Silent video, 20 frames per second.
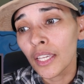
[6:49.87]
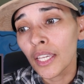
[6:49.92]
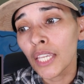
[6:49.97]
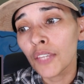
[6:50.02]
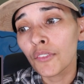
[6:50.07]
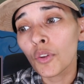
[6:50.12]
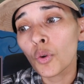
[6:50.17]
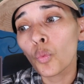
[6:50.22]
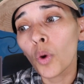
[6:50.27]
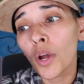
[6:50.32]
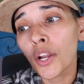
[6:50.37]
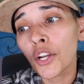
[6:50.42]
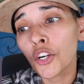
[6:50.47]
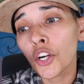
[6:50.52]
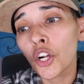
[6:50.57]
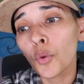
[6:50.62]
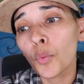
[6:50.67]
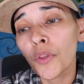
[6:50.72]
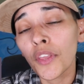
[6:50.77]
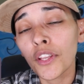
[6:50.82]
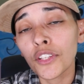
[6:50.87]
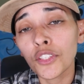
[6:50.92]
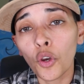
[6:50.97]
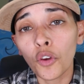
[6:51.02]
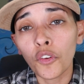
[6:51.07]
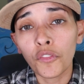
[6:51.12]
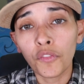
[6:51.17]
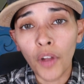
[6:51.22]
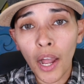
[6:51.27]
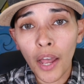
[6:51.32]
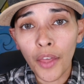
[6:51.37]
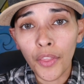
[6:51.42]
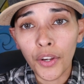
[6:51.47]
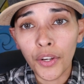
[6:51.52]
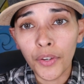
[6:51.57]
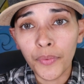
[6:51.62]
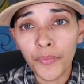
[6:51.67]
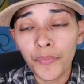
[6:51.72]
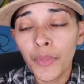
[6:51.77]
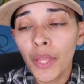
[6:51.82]
Even one girl with his own
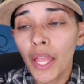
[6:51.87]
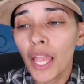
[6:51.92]
father.